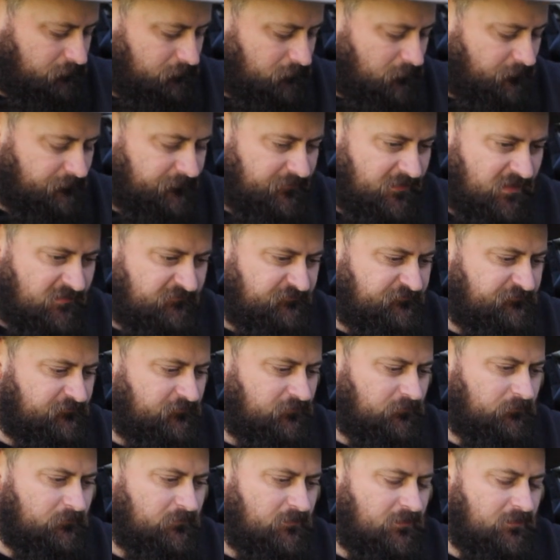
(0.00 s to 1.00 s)
Got that
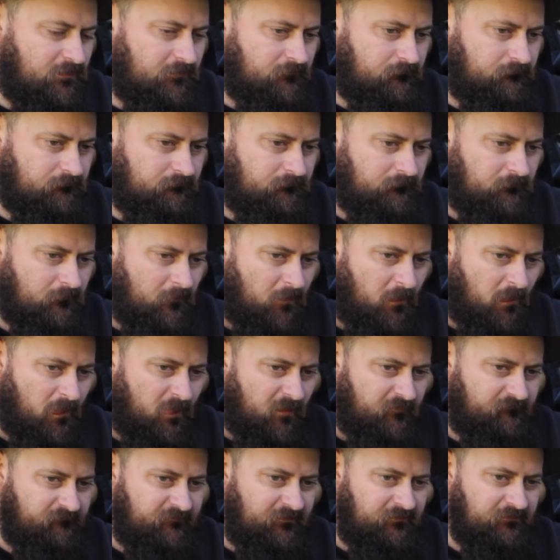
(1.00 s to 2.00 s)
from
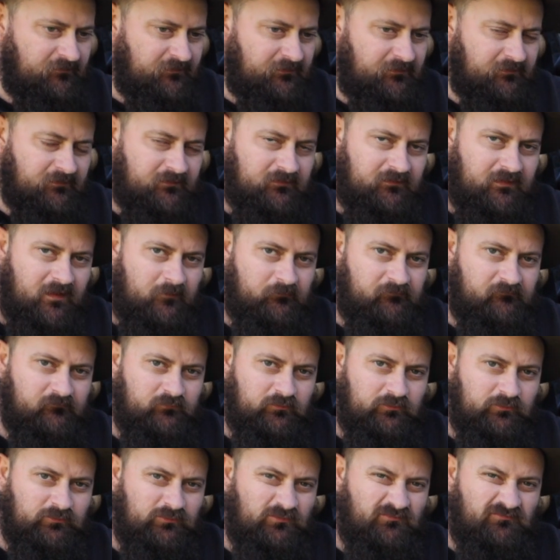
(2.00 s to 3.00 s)
10 litre
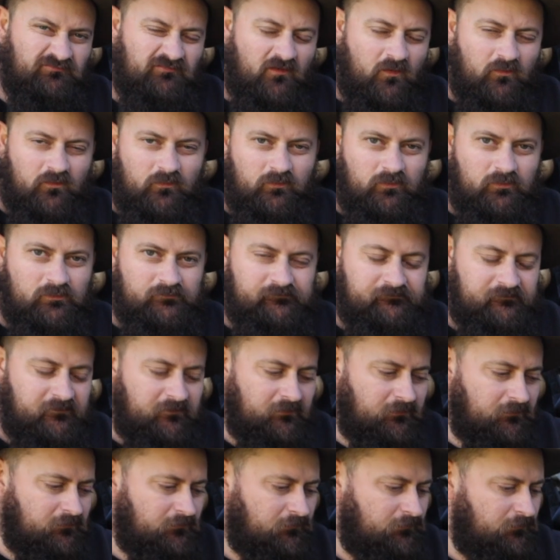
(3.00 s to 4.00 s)
collapsible foldable
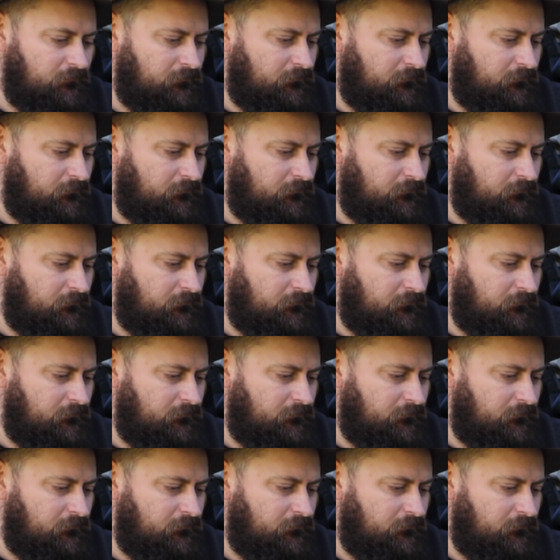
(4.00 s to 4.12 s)
sink.